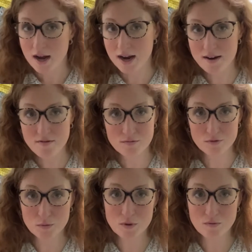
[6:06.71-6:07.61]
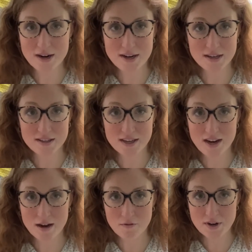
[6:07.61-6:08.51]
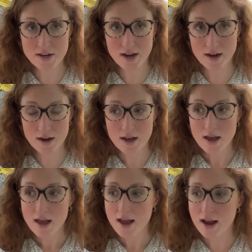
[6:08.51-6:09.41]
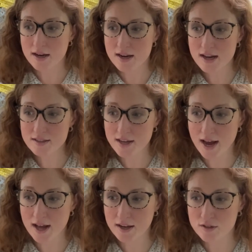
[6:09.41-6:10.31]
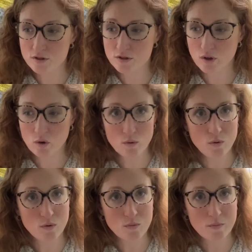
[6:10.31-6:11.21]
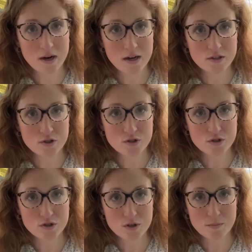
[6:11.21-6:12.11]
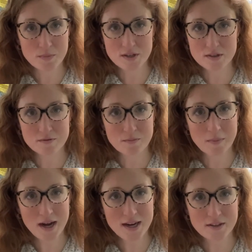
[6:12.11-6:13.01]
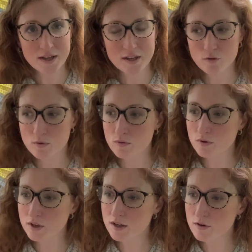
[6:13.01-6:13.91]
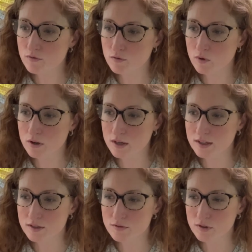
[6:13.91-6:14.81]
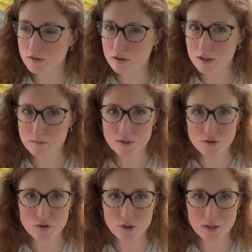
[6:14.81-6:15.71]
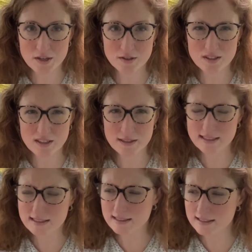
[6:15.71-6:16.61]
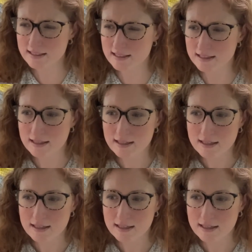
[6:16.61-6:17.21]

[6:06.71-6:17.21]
I have the Roomba running in there every day and it has added so much peace of mind. Like, cause when you look at your floor and it's full of crumbs and it's dirty, you're just kind of like, ah.